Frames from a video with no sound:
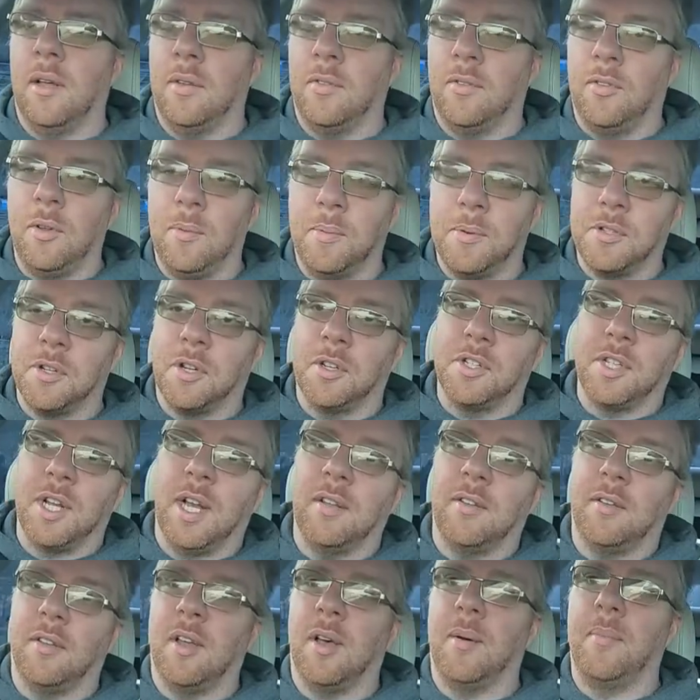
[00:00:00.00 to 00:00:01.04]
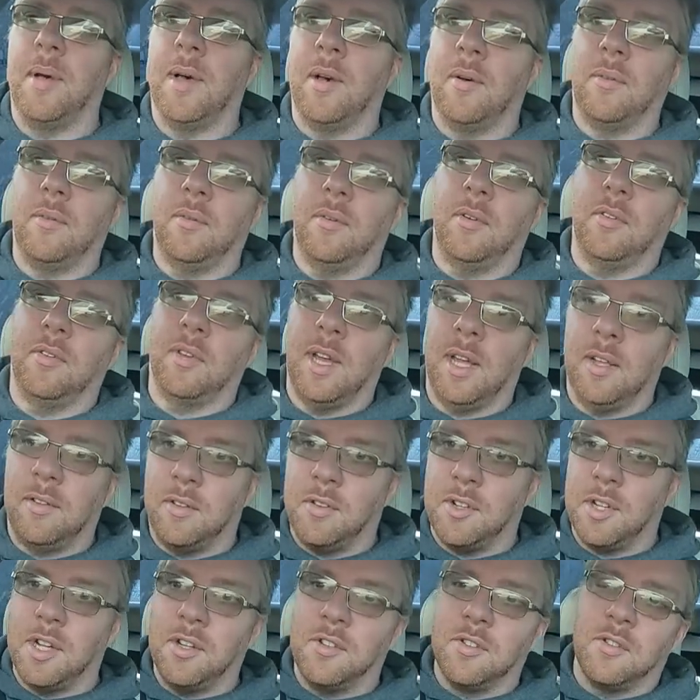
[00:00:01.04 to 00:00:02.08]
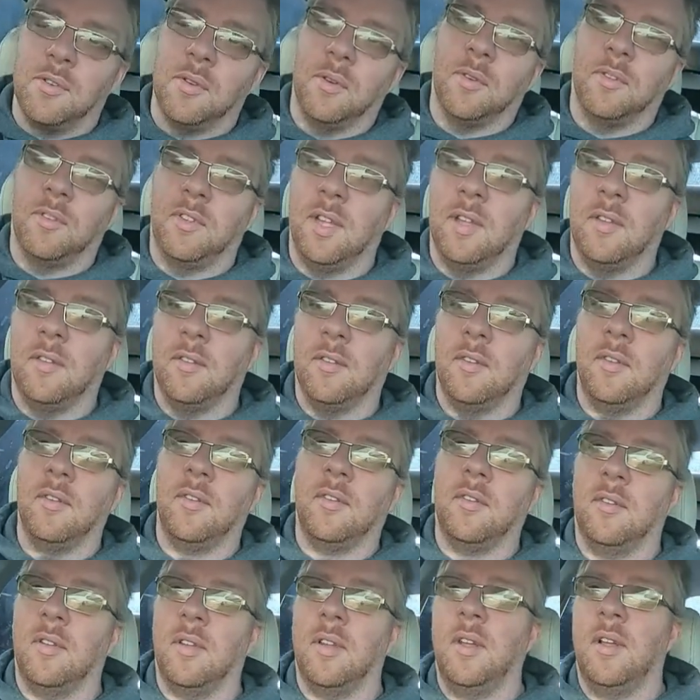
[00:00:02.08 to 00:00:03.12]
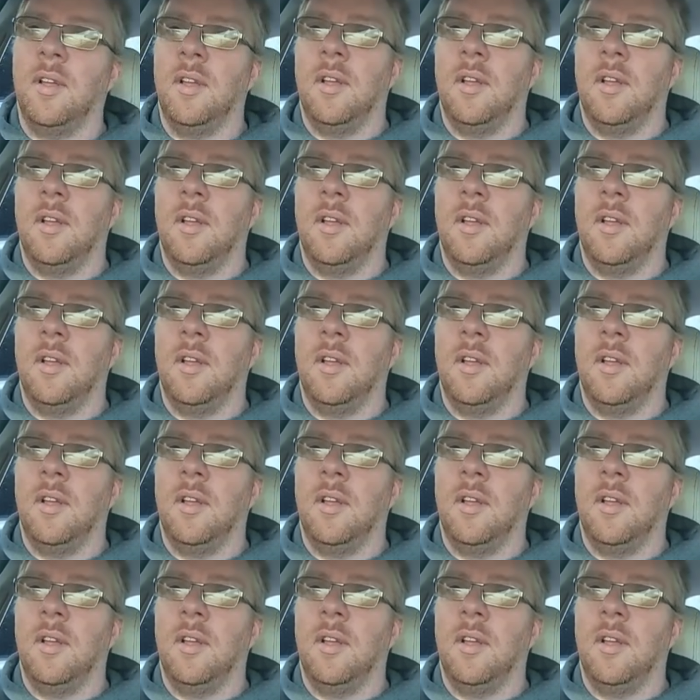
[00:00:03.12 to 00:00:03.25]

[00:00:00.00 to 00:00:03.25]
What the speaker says: Supercharger had to come out because I had to change knock sensors.